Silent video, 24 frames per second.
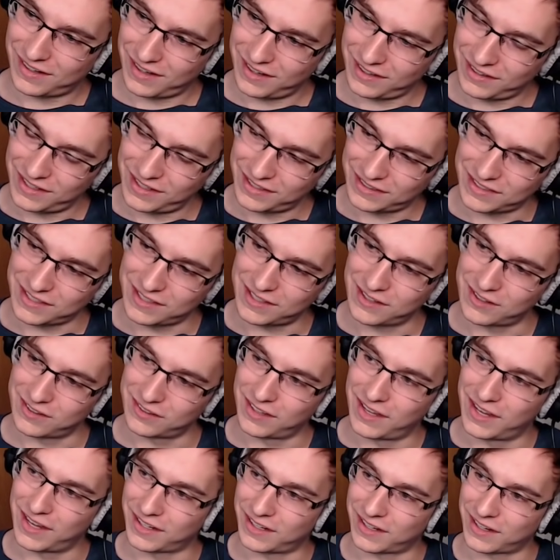I like that you're
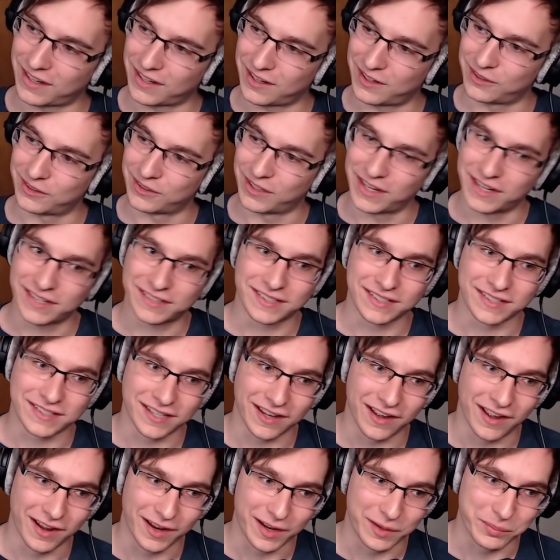like, I don't like to
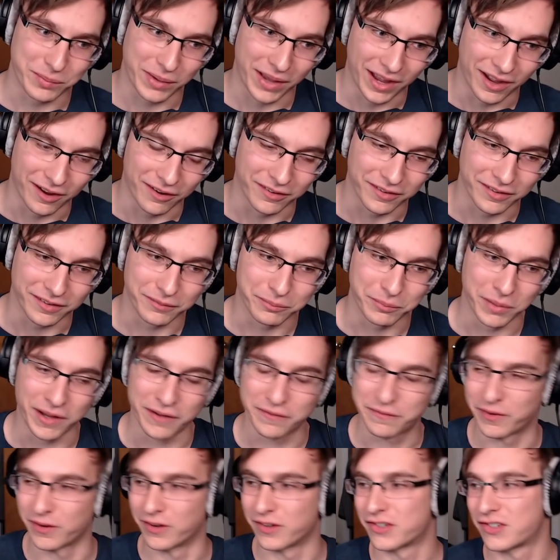talk about
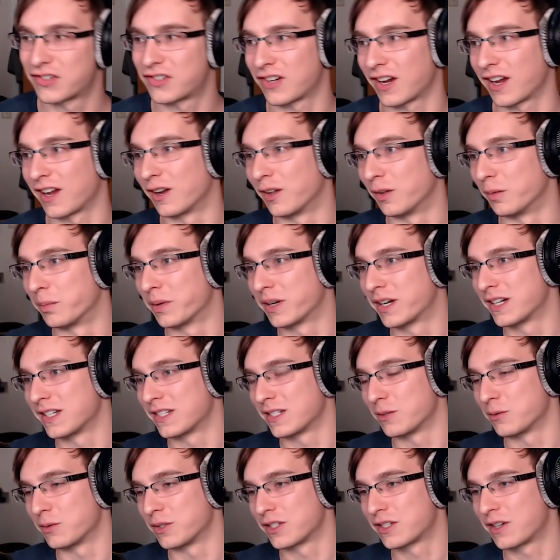my first channel
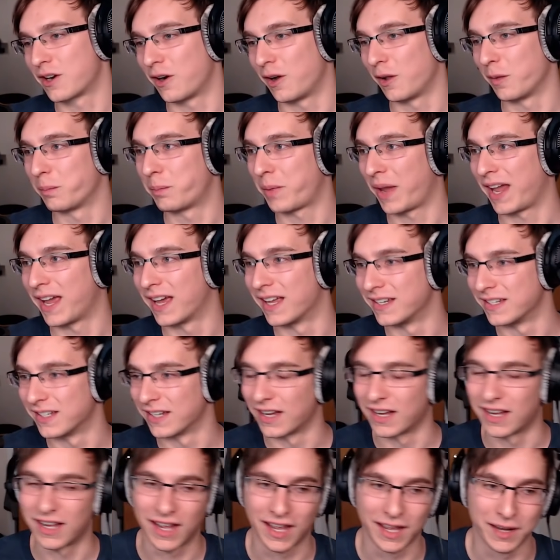because it was called
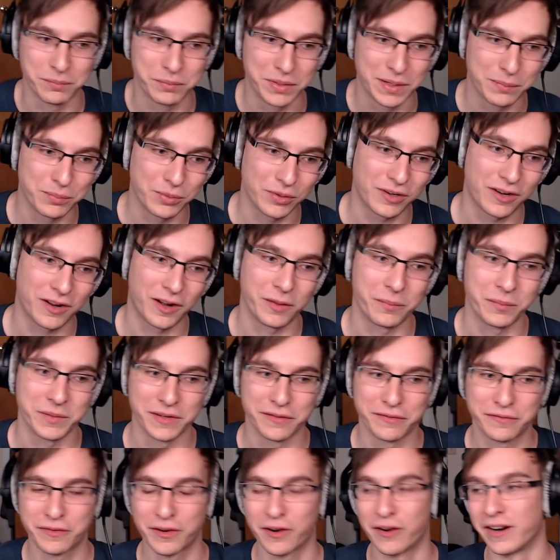Panda and people call
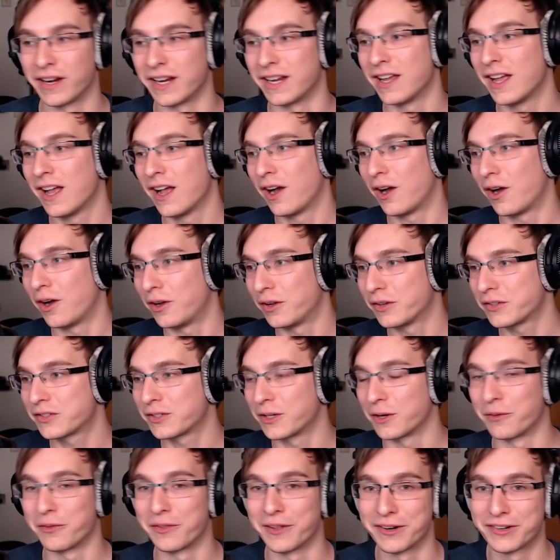me a furry.
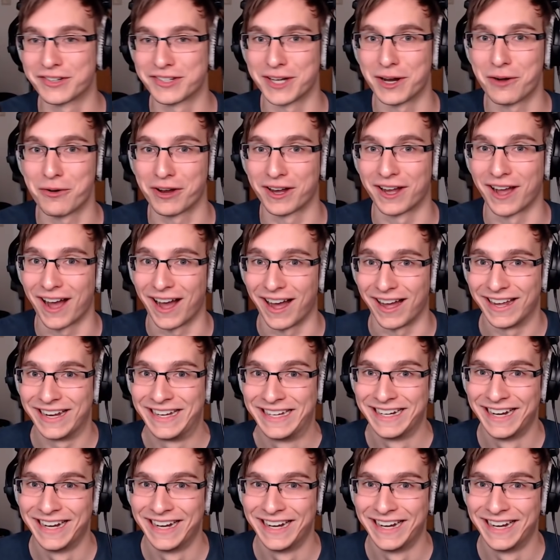Also, there's no God.